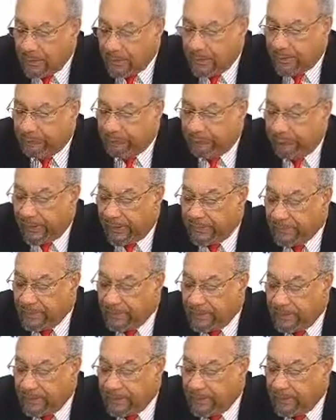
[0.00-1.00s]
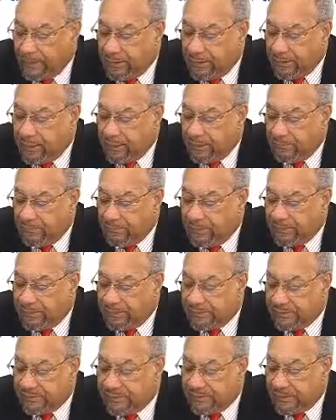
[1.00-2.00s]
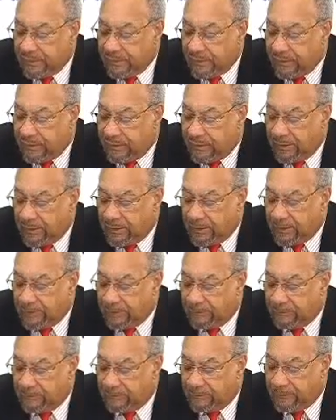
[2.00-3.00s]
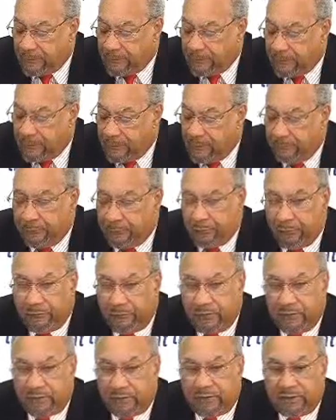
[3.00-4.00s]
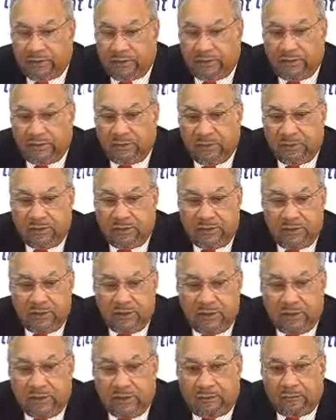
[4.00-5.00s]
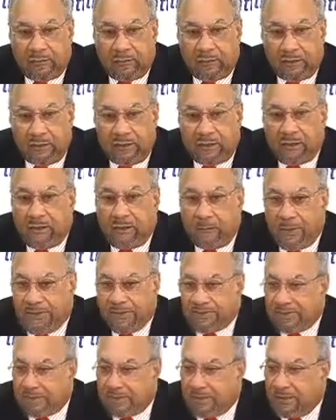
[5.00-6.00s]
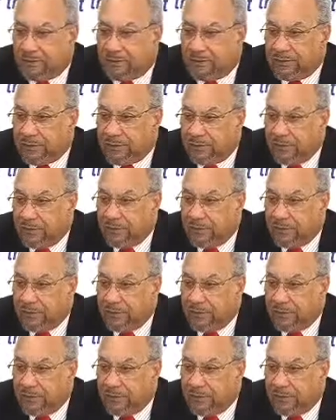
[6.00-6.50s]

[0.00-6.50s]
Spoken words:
And finally, there is a provision dealing with the commencement.